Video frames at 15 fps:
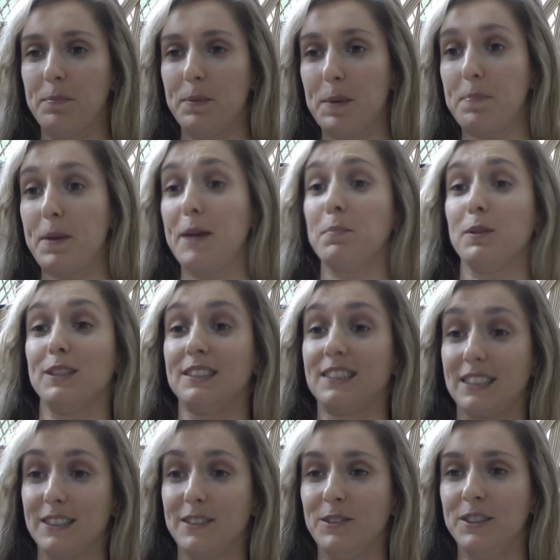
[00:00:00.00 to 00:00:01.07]
but people are
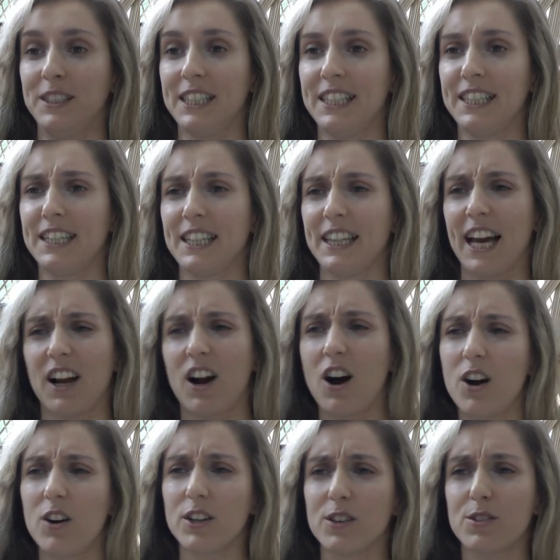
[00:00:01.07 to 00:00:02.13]
still like,
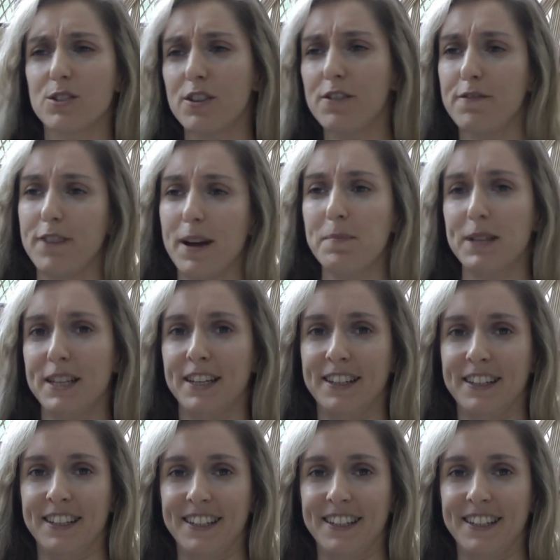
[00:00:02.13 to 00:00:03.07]
oh, you're so feminine.